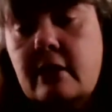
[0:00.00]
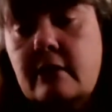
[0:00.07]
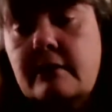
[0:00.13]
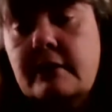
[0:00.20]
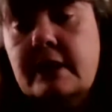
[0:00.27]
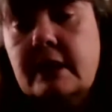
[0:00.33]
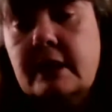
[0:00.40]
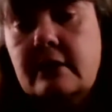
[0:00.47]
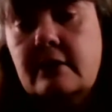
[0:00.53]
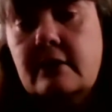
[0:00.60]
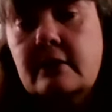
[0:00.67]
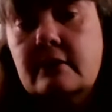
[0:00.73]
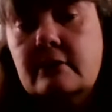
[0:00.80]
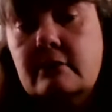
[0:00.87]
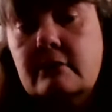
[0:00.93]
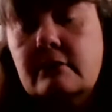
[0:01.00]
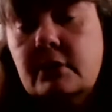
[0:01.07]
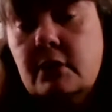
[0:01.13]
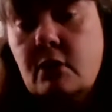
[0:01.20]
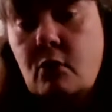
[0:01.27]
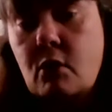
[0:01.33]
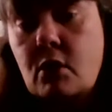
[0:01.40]
care of it in the
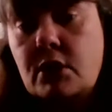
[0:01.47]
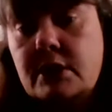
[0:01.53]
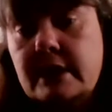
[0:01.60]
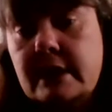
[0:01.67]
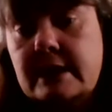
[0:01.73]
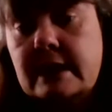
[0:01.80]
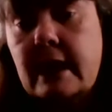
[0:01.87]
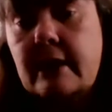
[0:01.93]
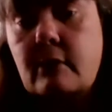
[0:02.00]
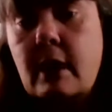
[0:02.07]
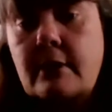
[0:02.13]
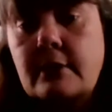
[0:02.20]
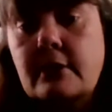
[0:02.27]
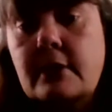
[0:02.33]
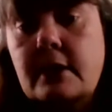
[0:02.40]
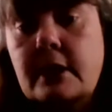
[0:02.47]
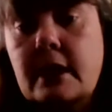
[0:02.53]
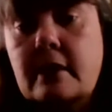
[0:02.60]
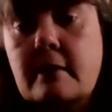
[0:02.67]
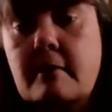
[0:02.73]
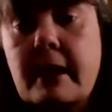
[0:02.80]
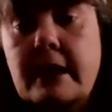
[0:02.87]
quarantine tank rather than
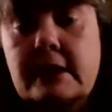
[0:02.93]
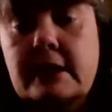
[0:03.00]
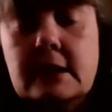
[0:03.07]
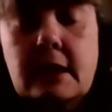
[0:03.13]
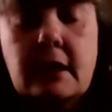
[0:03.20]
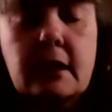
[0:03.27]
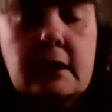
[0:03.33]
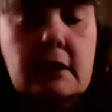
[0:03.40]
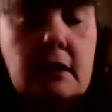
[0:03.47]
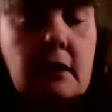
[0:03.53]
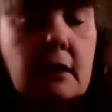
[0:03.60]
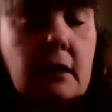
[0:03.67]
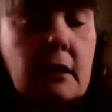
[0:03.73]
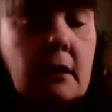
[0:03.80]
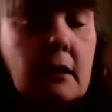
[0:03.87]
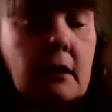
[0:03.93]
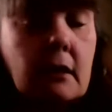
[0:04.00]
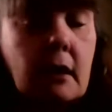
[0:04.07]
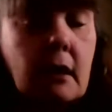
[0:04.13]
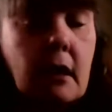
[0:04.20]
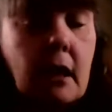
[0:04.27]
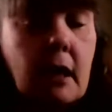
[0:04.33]
in the main tank.
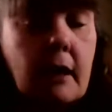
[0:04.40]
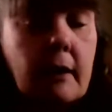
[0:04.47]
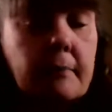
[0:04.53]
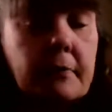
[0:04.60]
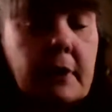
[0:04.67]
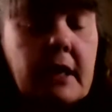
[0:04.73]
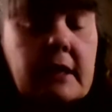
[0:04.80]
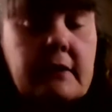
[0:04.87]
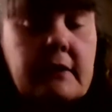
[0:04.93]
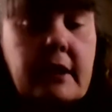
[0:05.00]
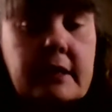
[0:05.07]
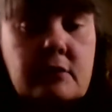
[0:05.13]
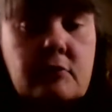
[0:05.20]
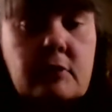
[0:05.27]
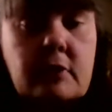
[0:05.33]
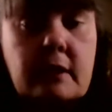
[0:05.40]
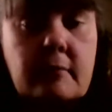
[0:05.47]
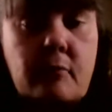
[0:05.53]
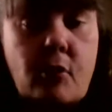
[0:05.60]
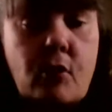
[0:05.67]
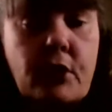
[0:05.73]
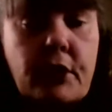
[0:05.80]
Then that's real
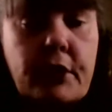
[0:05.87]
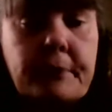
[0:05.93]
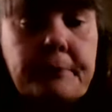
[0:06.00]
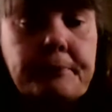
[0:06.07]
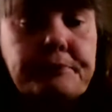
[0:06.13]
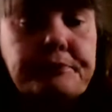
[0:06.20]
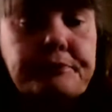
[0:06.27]
important.